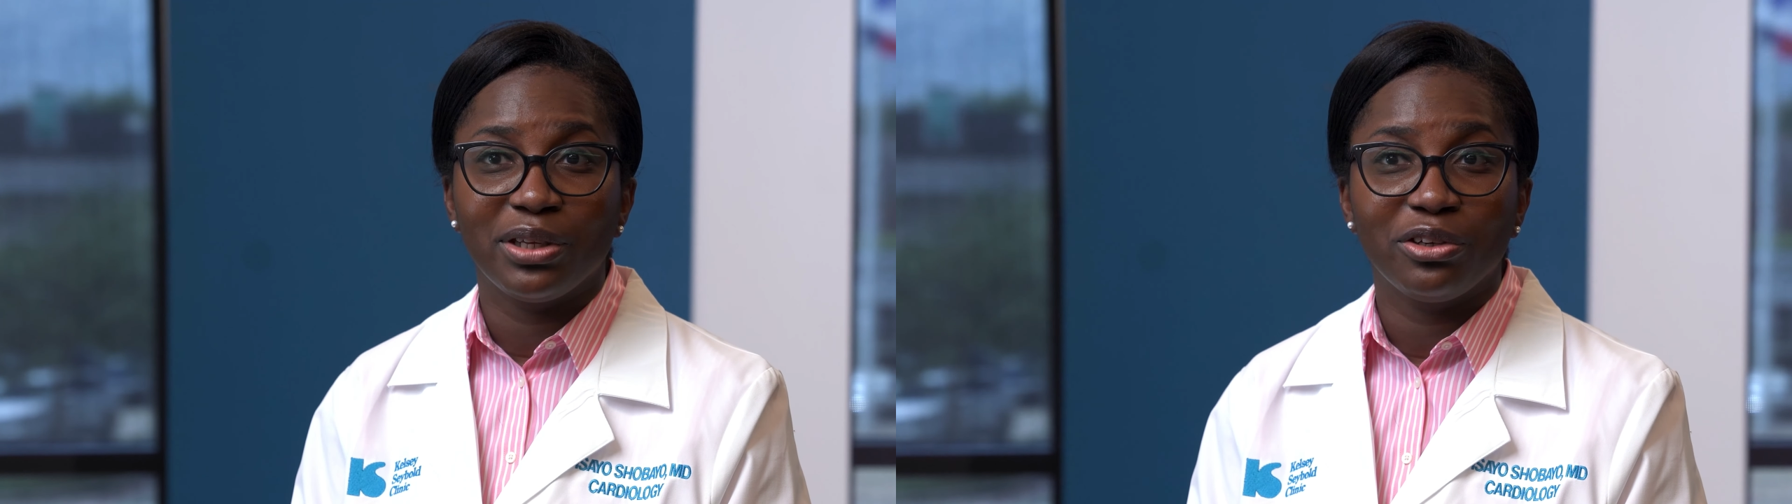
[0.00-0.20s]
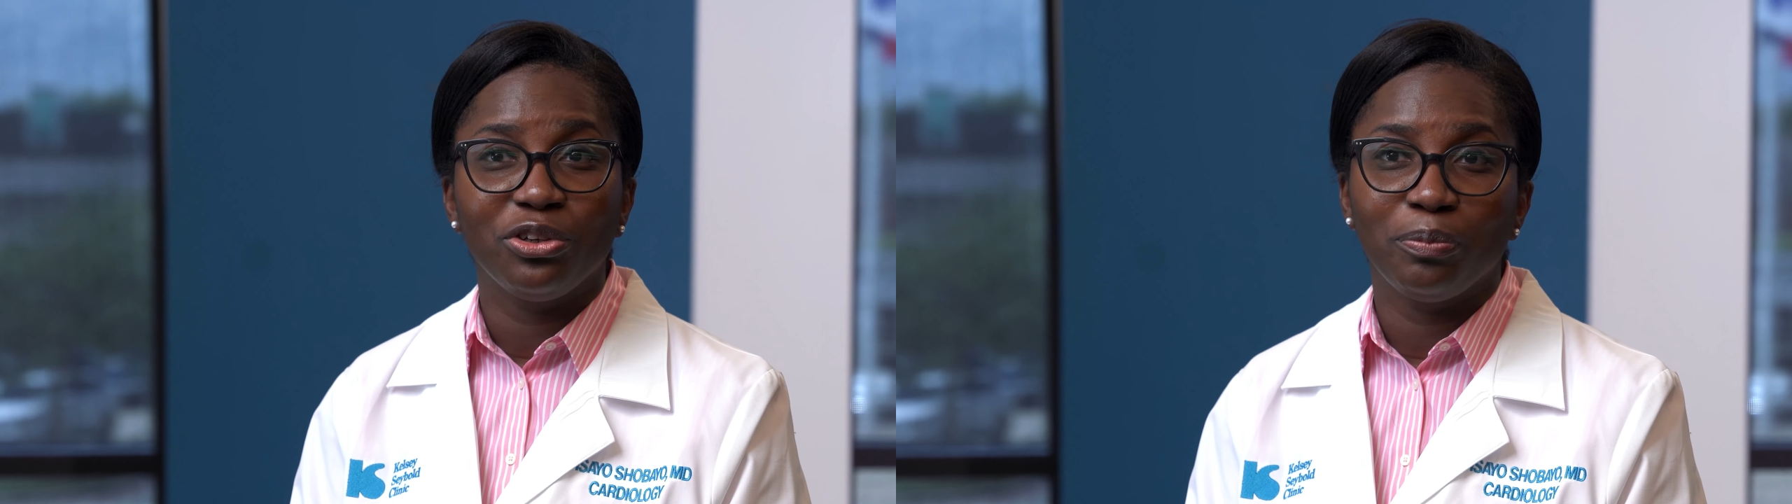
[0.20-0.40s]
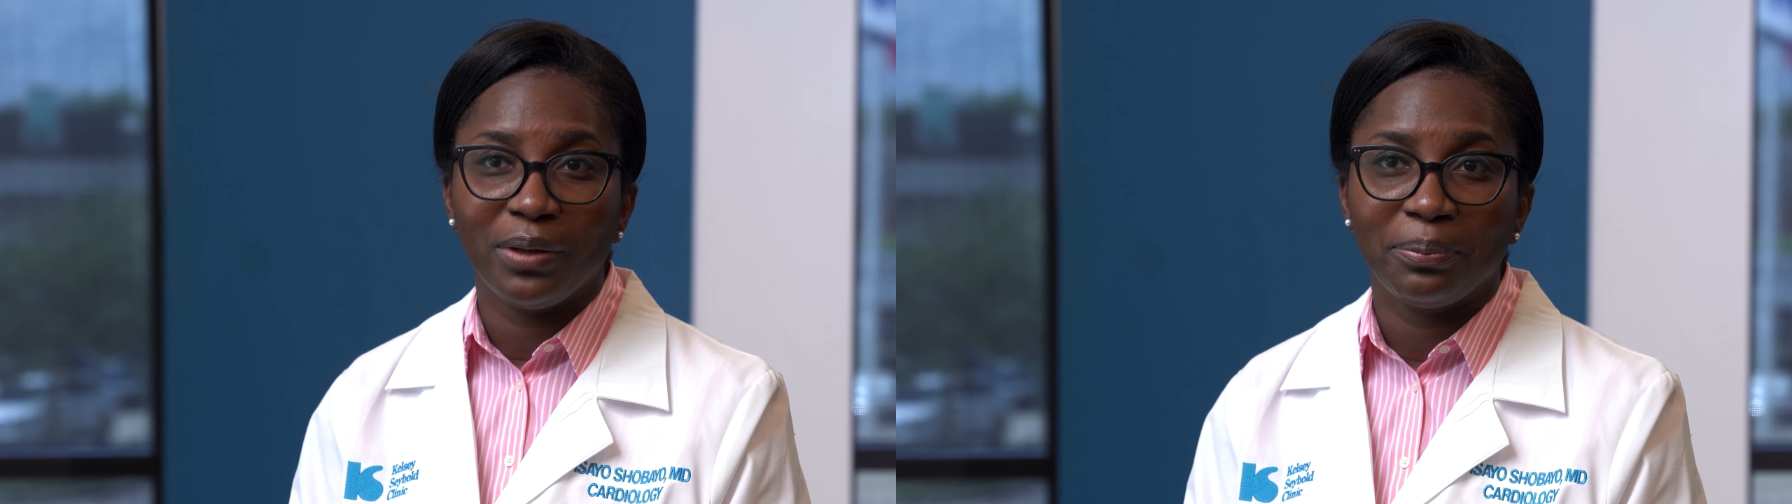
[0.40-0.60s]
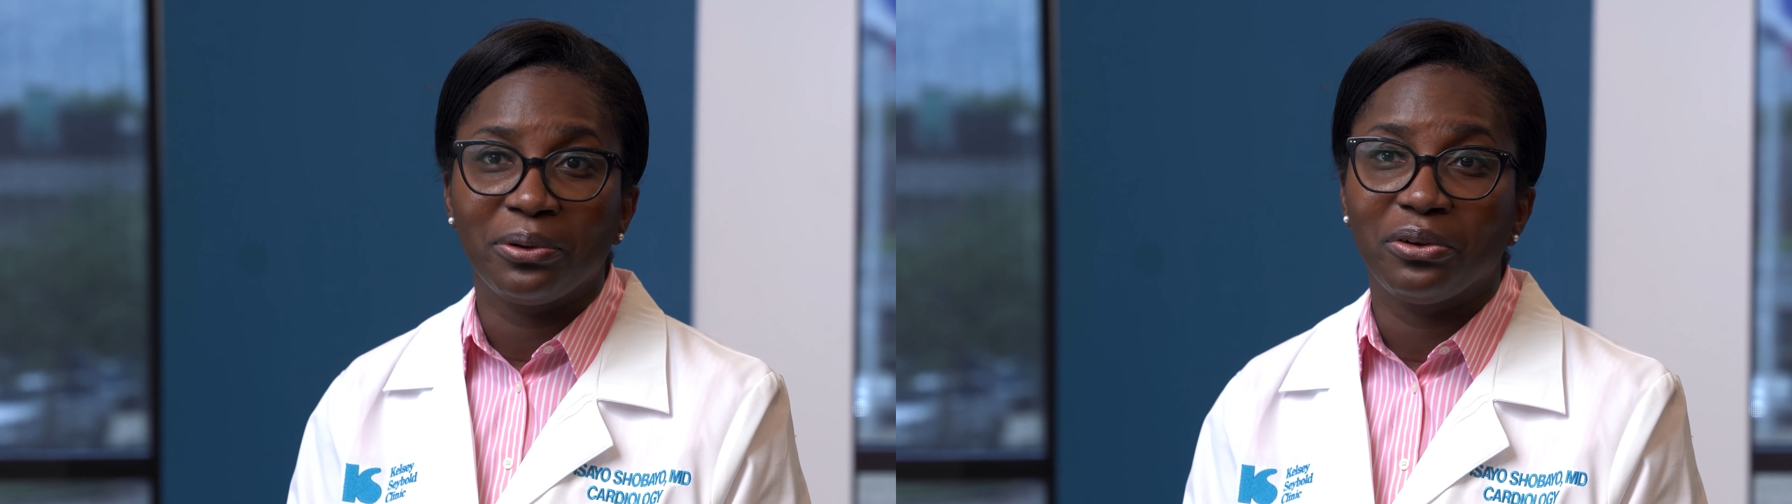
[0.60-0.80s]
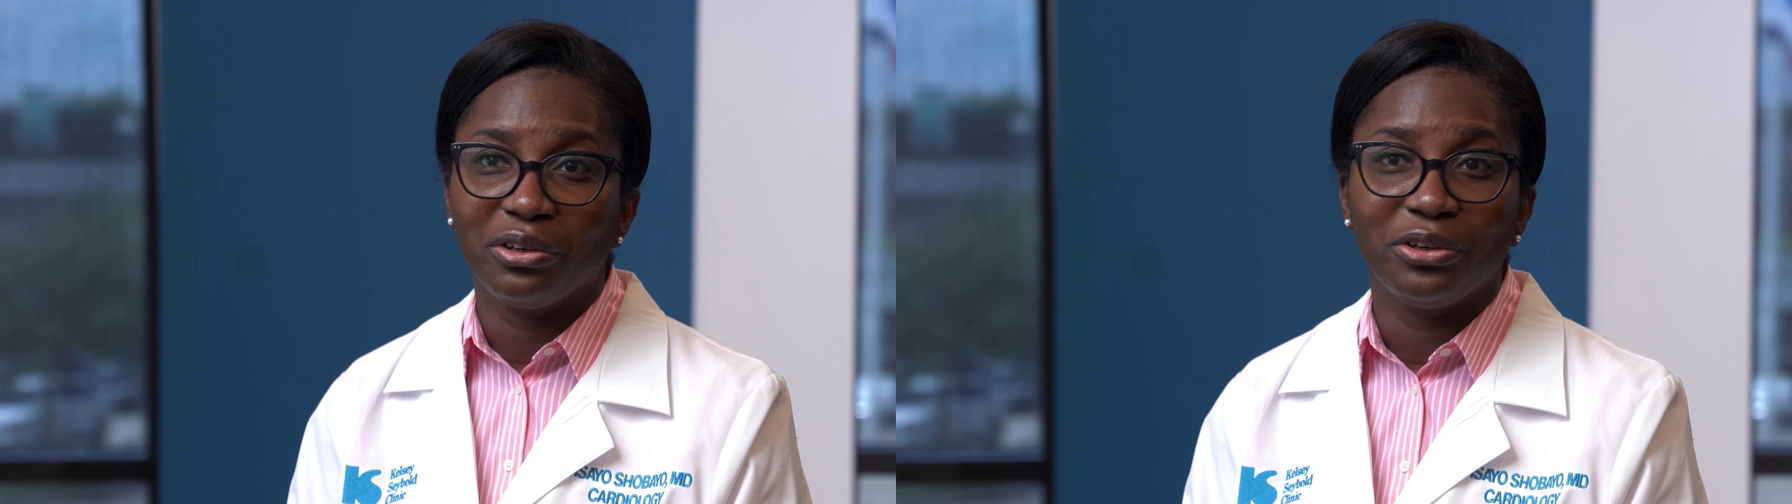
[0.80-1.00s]
meeting new people
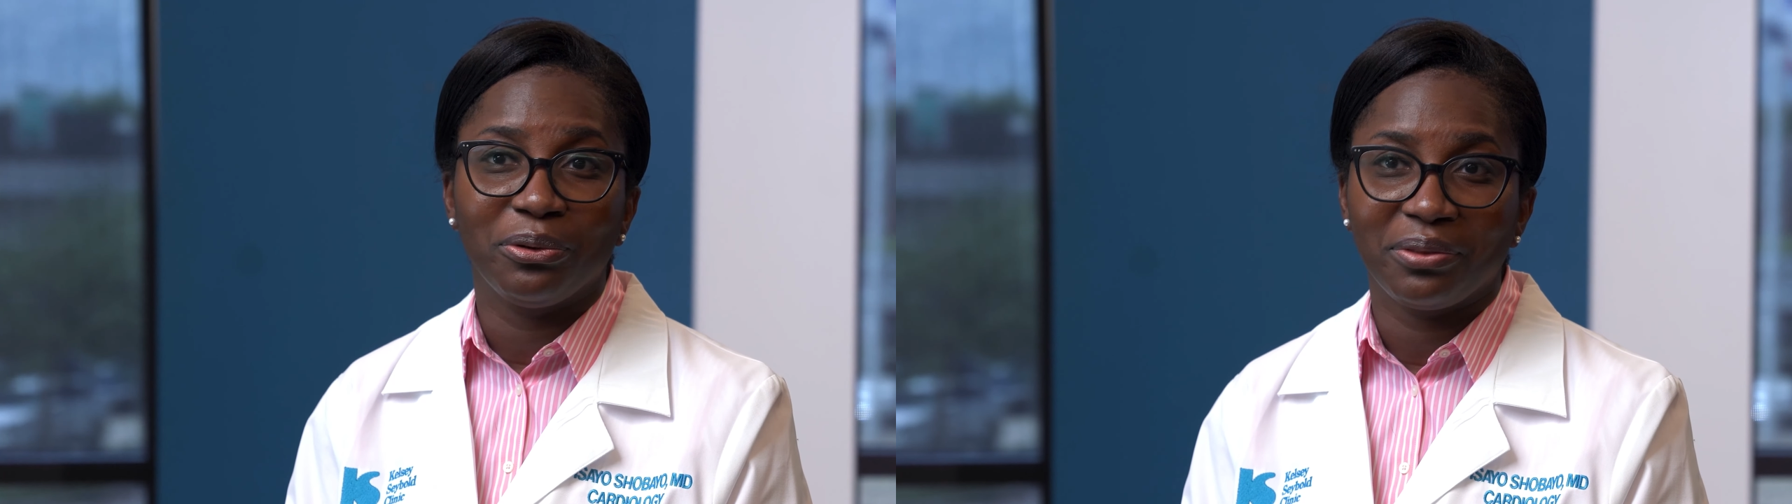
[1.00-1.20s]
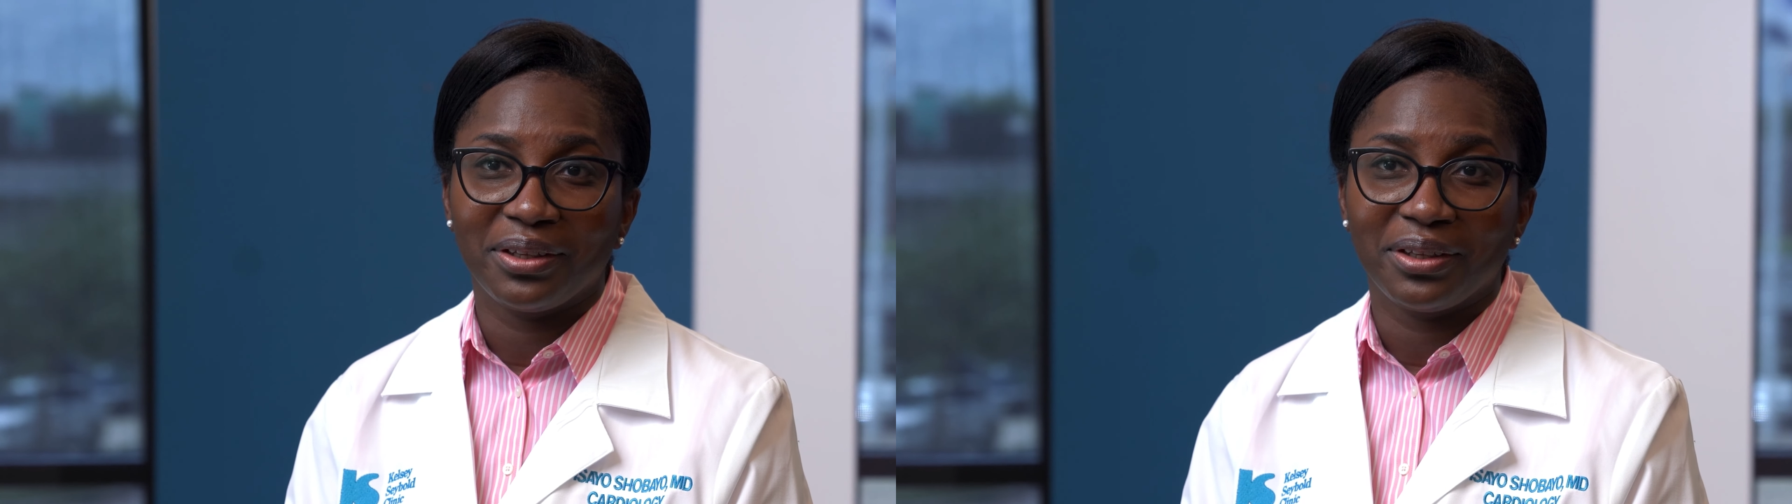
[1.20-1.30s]
and learning new